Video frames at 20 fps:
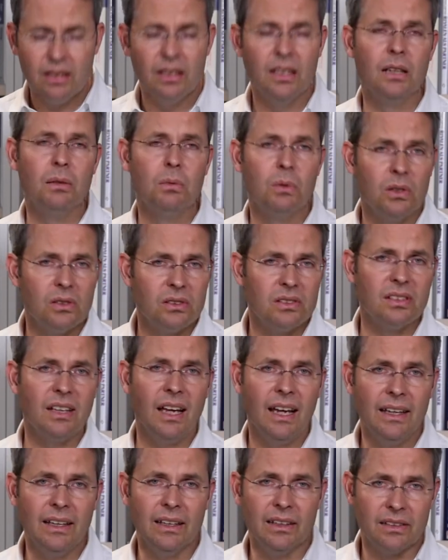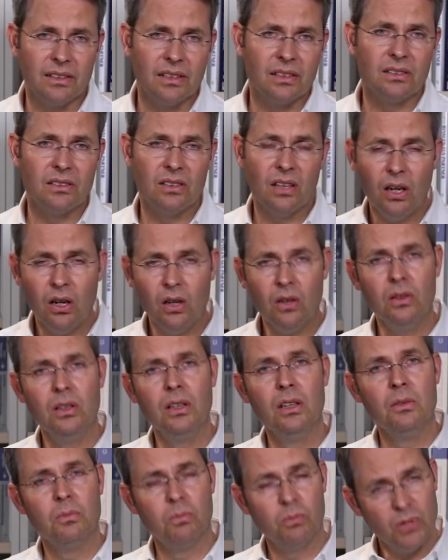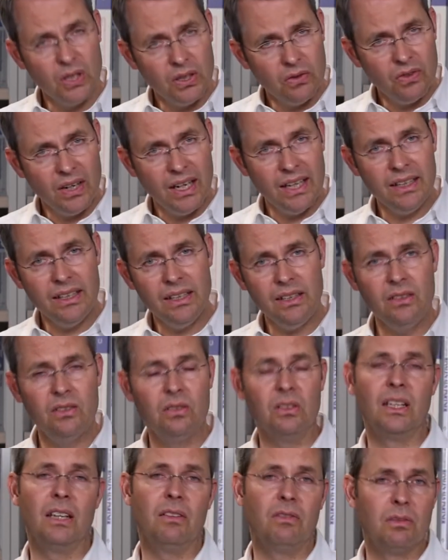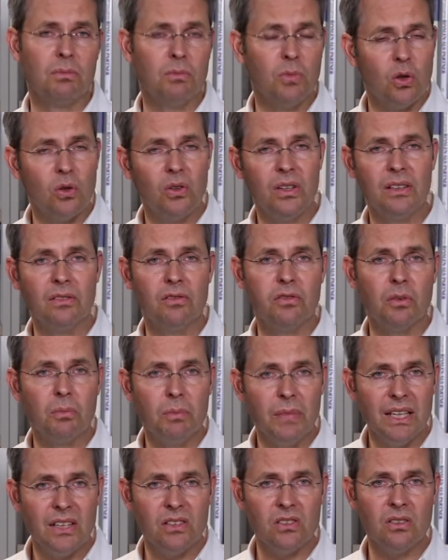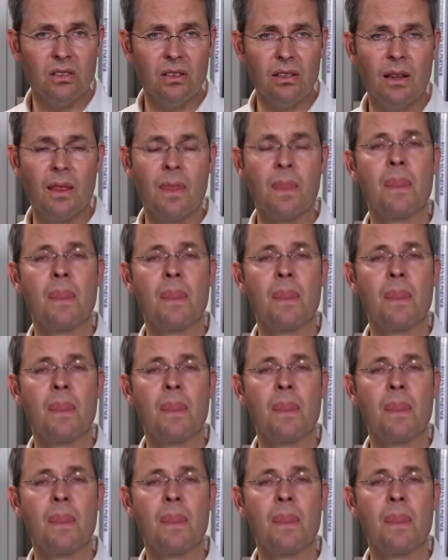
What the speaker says: They won't sign it. So be ready to give them more information,